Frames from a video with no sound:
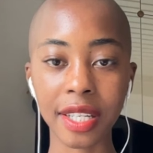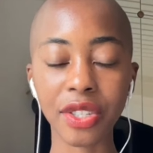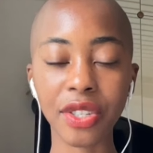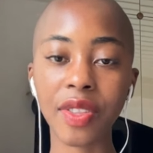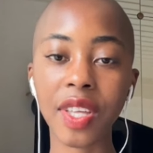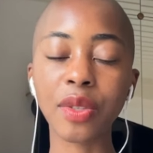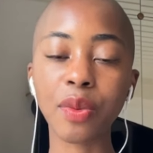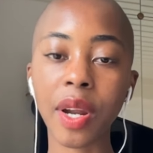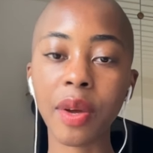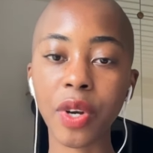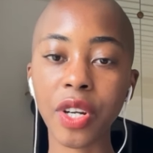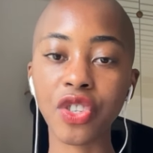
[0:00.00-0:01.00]
So that's what
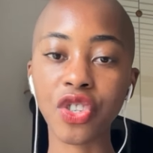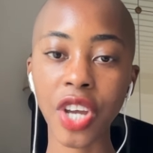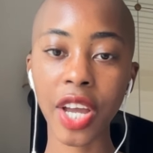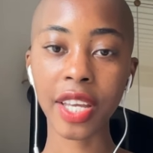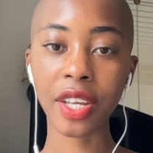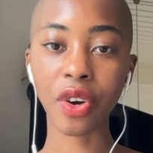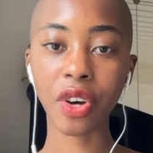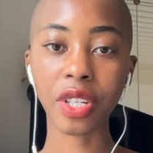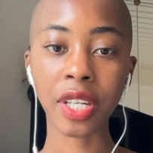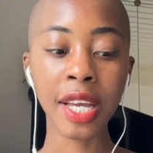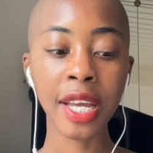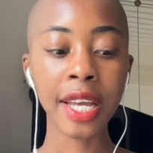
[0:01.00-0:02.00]
I wanted to check in
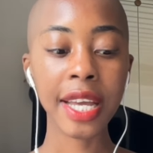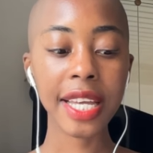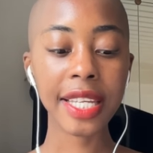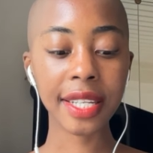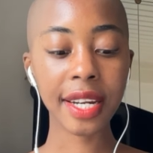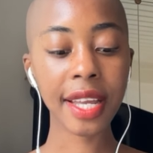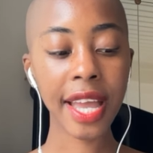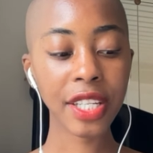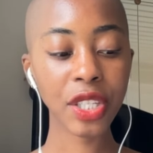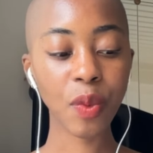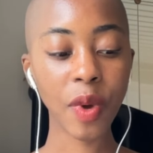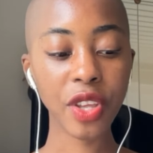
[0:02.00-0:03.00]
on. Is it a
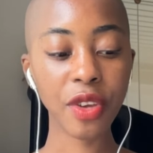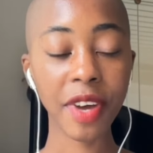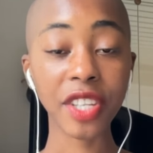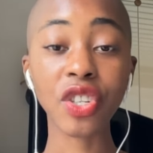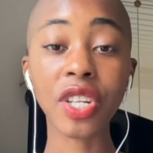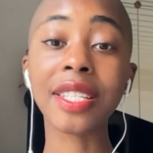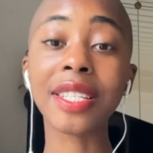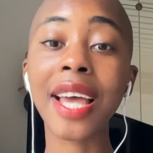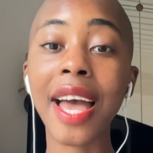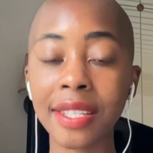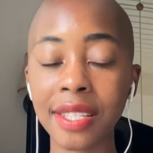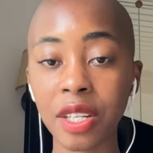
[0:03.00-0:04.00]
case where you've actually
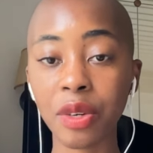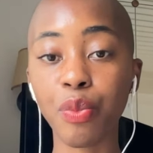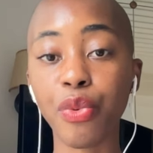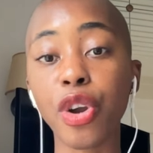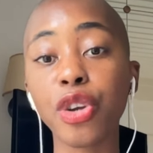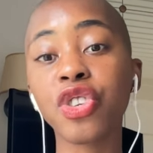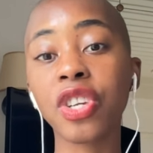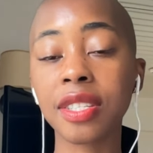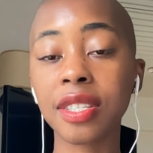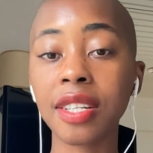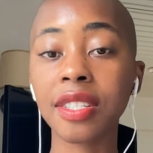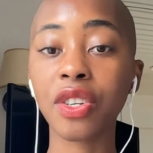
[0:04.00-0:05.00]
tested broaching
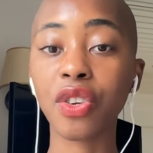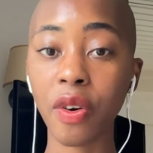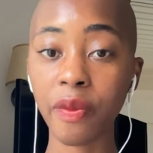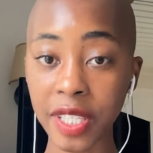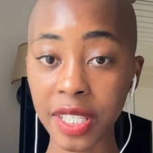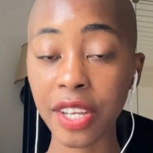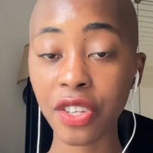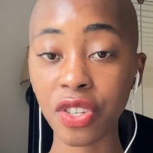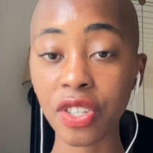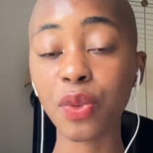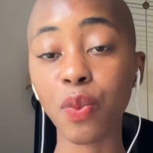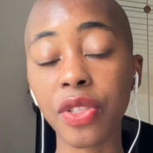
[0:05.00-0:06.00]
certain
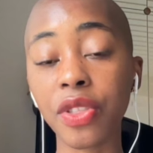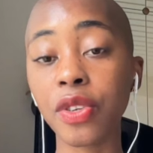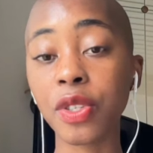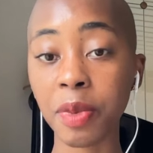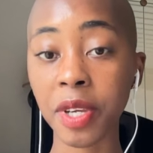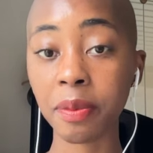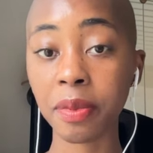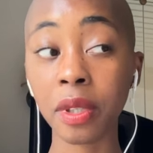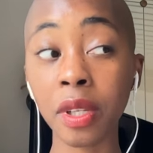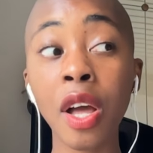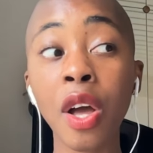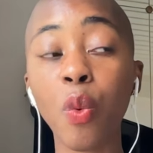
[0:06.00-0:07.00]
conversations with those
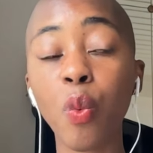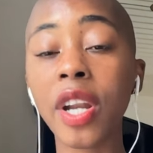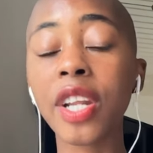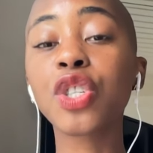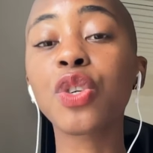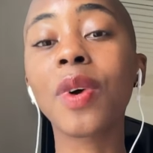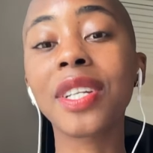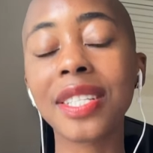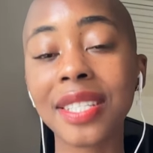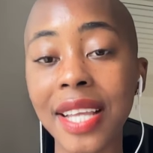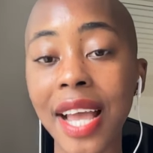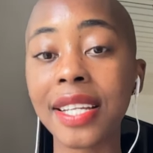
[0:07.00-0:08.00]
people, wanting to
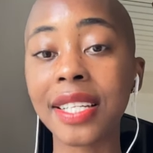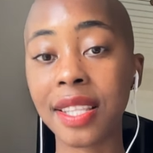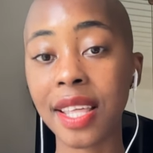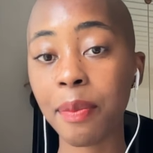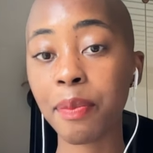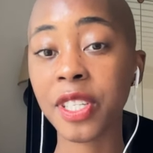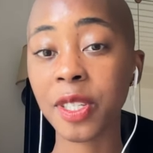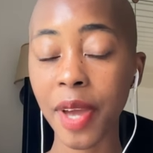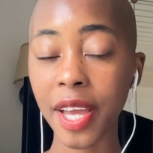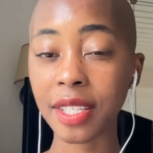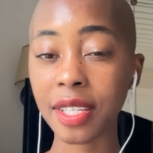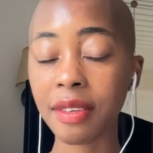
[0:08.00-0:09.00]
understand their
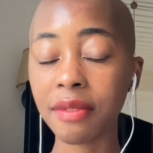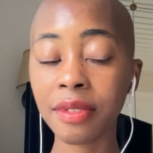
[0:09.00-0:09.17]
perspective,